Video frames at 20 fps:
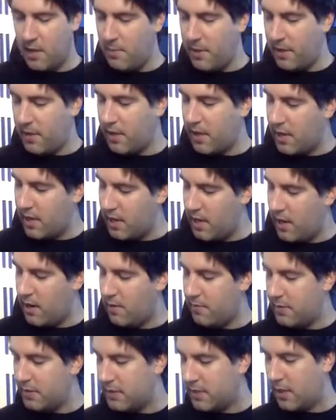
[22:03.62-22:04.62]
The tummy cut in
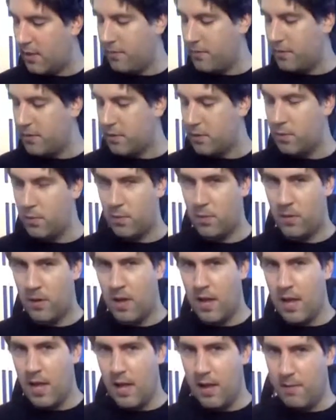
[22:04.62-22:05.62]
and of itself is
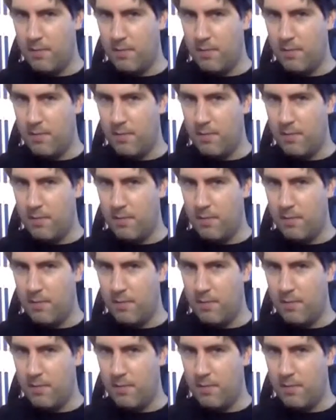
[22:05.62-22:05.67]
cool.